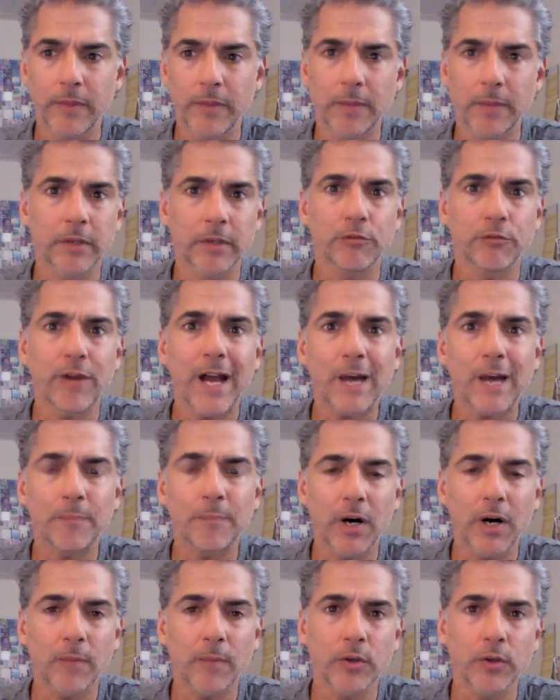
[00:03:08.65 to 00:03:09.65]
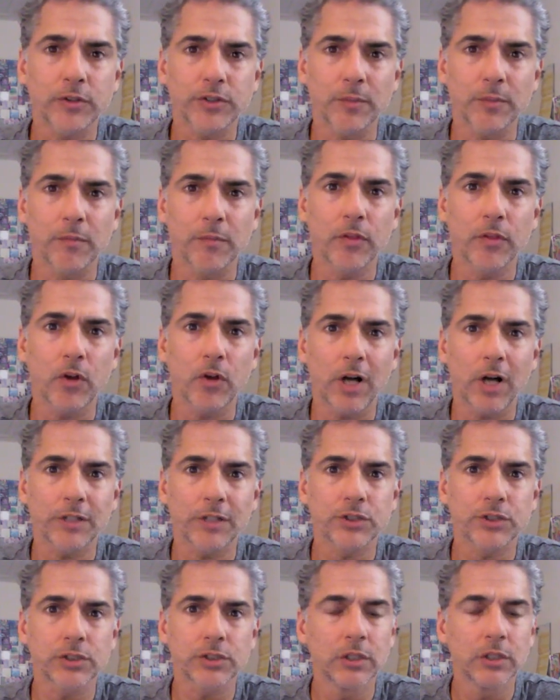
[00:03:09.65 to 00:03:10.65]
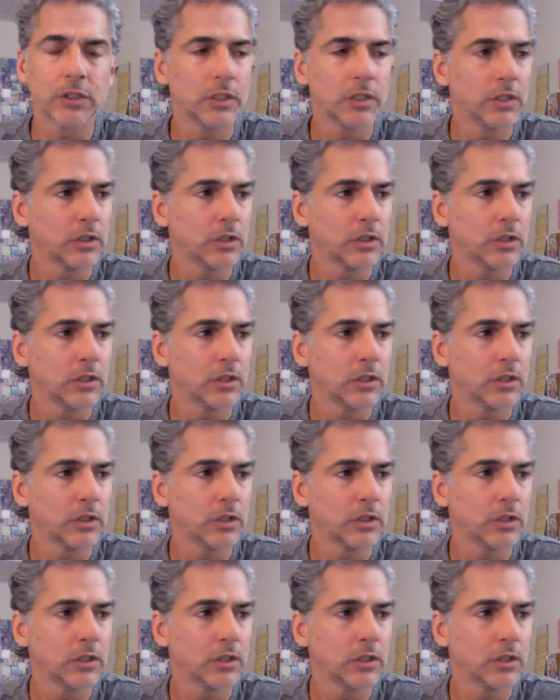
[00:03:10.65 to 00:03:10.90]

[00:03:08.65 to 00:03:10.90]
then I'm going to wrap up with some thoughts